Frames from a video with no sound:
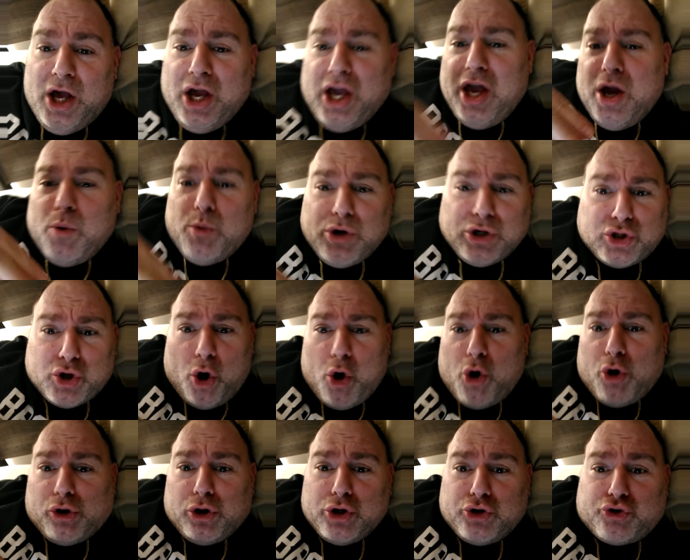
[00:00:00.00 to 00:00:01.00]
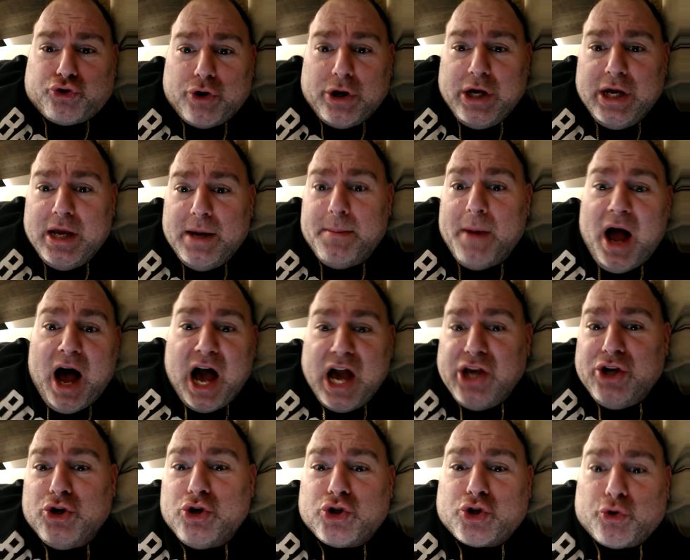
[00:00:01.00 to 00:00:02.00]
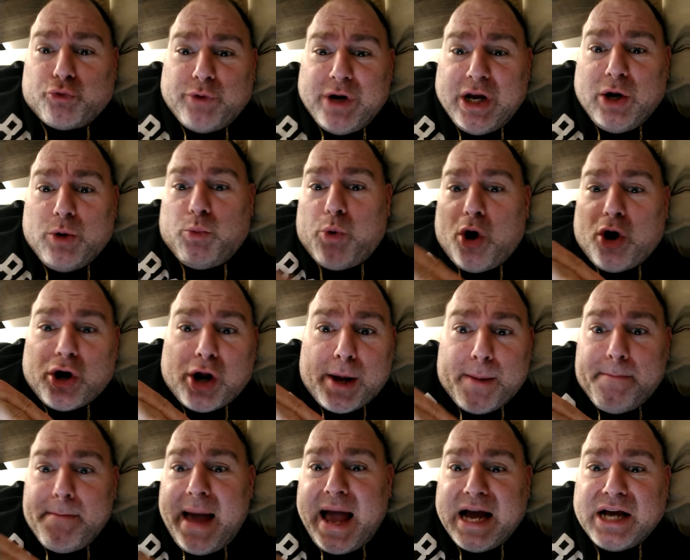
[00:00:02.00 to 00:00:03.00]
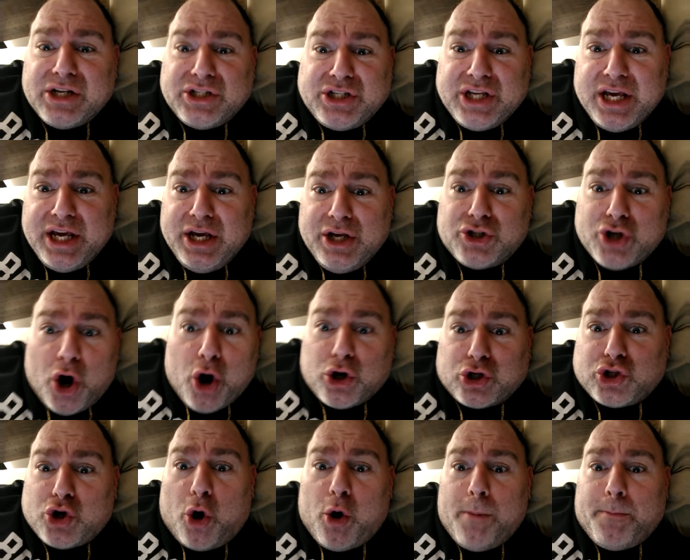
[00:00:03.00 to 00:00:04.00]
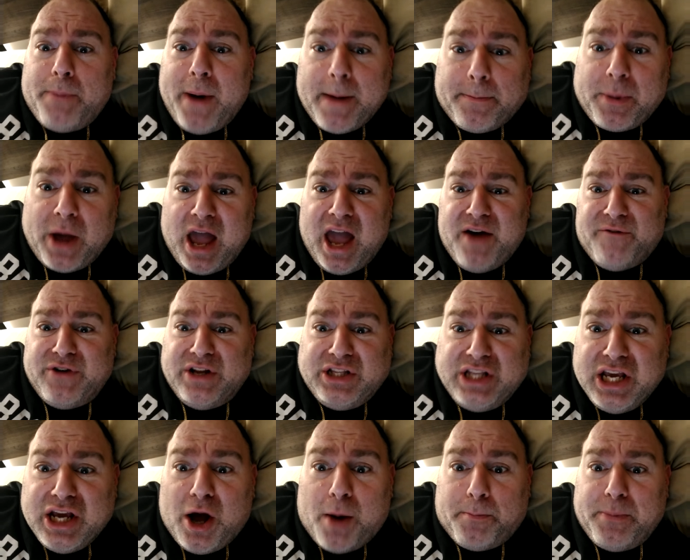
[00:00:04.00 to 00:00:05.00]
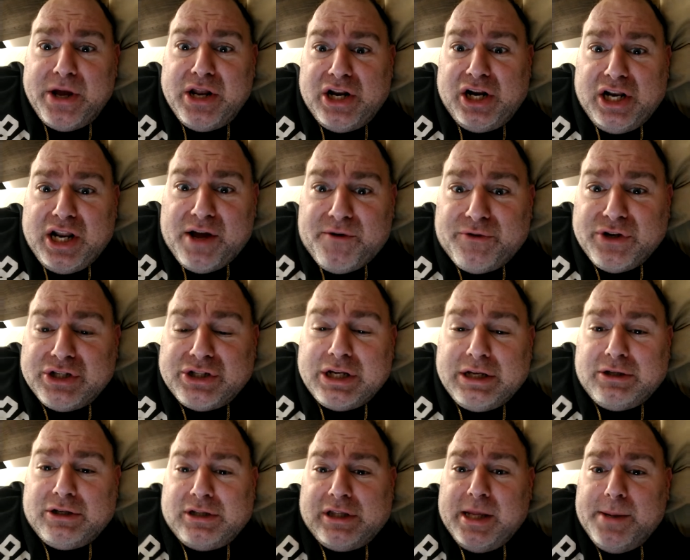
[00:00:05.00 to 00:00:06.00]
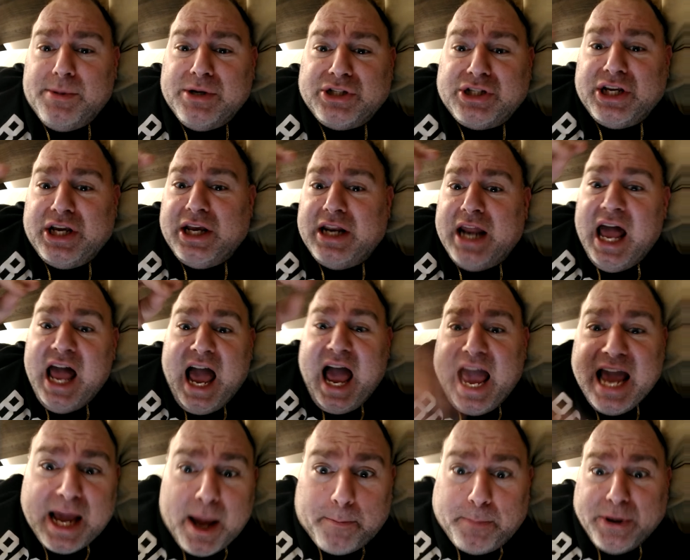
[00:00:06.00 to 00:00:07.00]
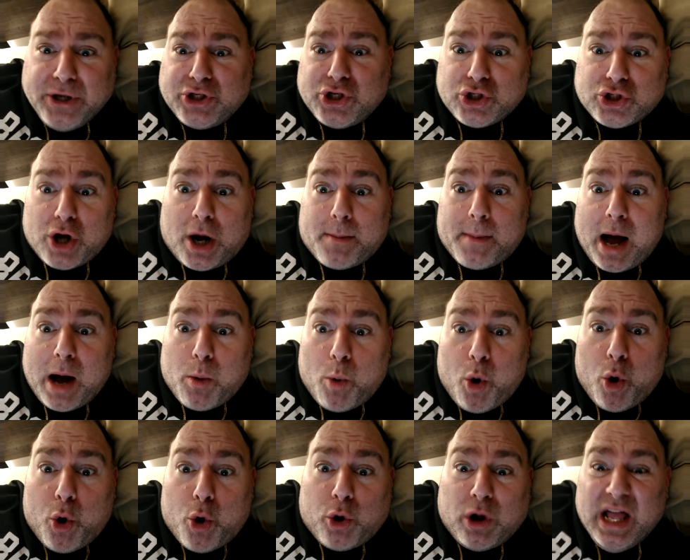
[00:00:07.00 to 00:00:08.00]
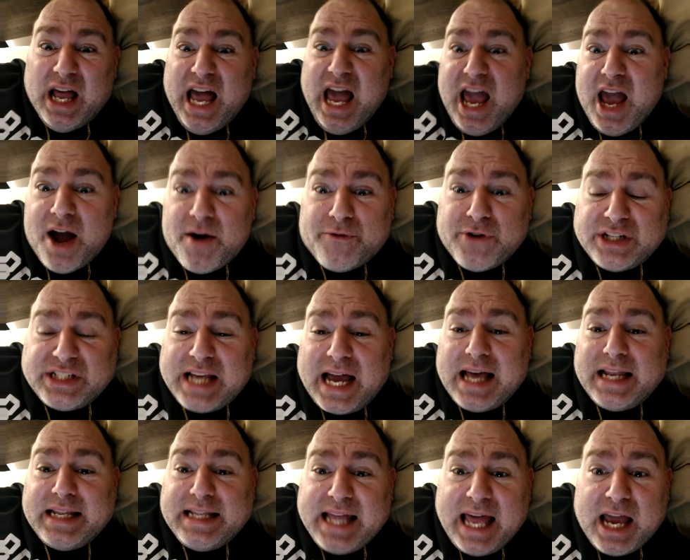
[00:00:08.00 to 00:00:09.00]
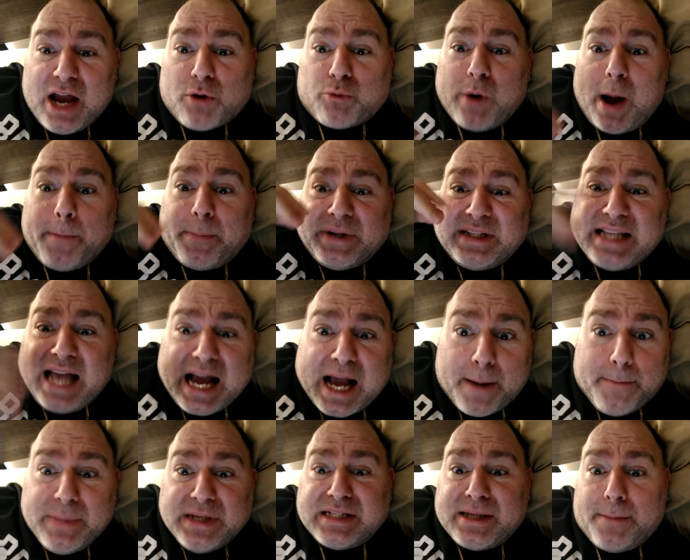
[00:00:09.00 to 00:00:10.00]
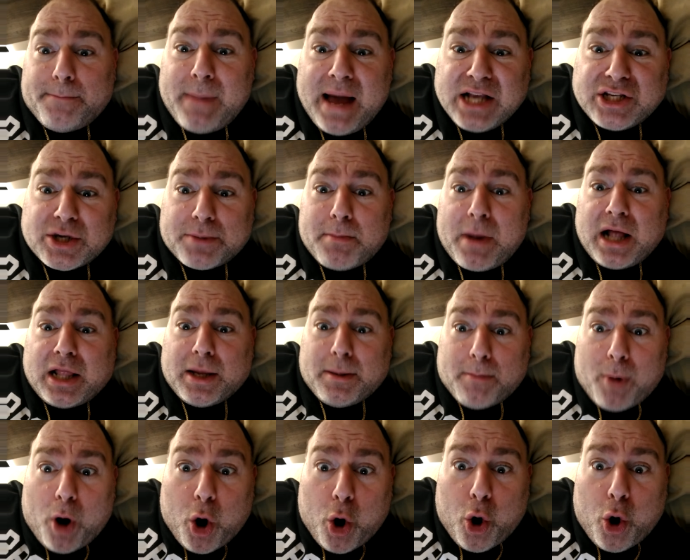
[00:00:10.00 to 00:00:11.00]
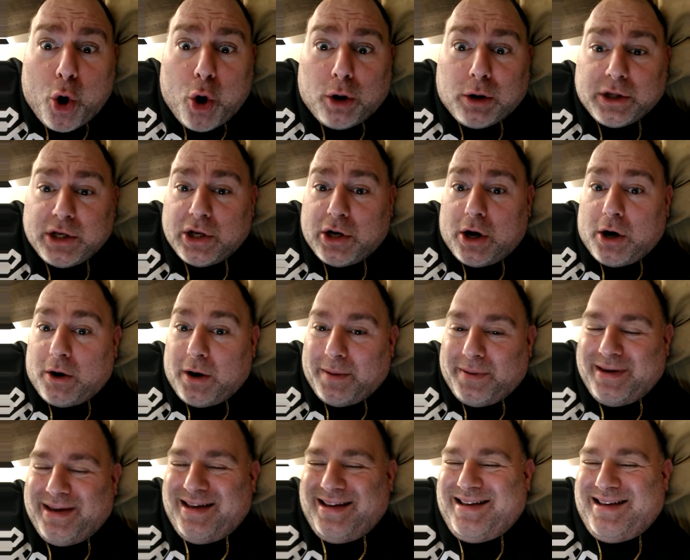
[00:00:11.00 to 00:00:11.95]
It was all a dream. I used to read Word Up magazines or Salt and Pepper, Heavy D up in the limousine, hanging pictures on my wall. Every Saturday, a rap attack of Mr. Magic Molly Mall. You know,